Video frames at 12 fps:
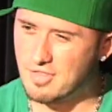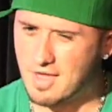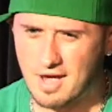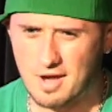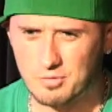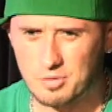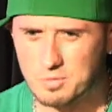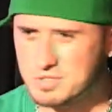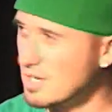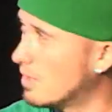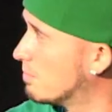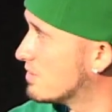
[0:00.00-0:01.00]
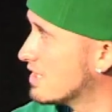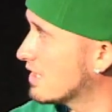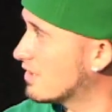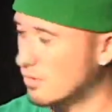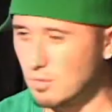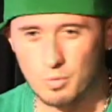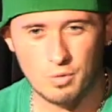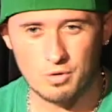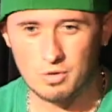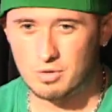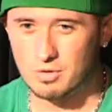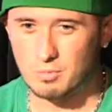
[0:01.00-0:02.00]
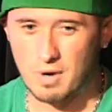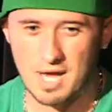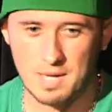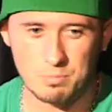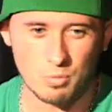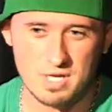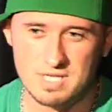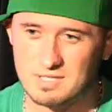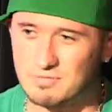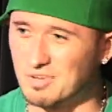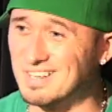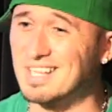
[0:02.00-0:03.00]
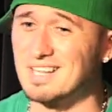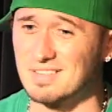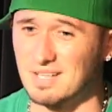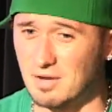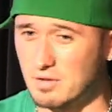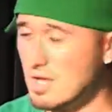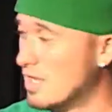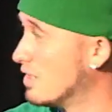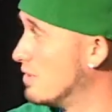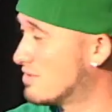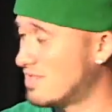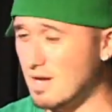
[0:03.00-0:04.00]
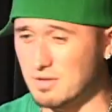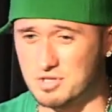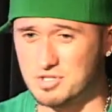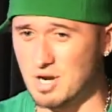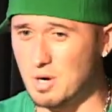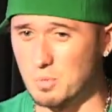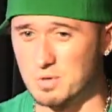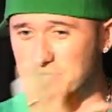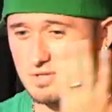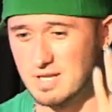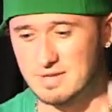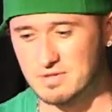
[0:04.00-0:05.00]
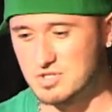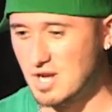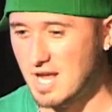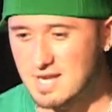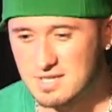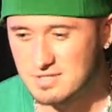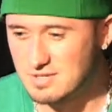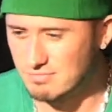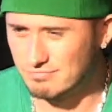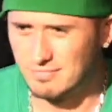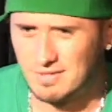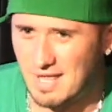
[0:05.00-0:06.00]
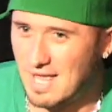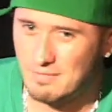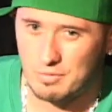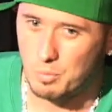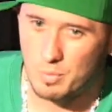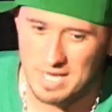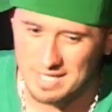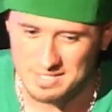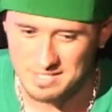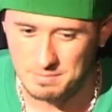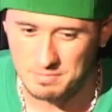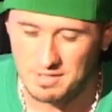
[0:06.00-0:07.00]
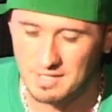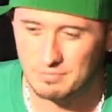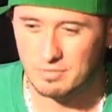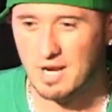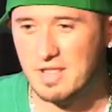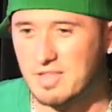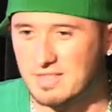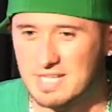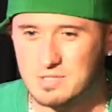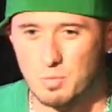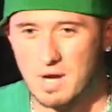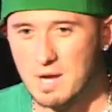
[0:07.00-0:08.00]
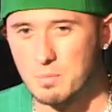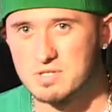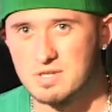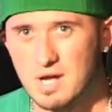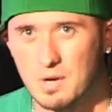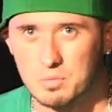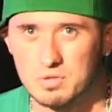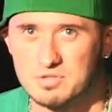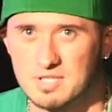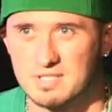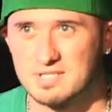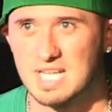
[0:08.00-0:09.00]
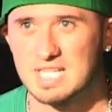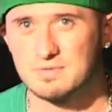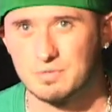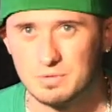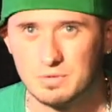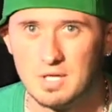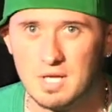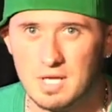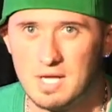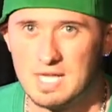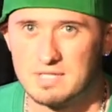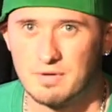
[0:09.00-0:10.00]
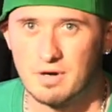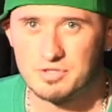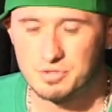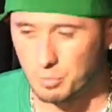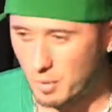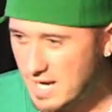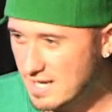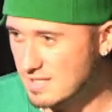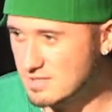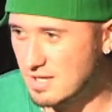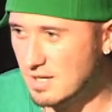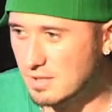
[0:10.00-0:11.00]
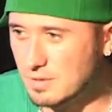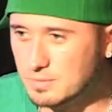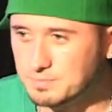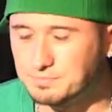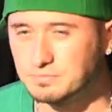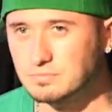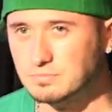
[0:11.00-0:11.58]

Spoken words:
No, there was no particular order, rhyme, reason for anything. You saw the show would even change every week. It's something different. I think that's why it was not real successful as far as the ratings go.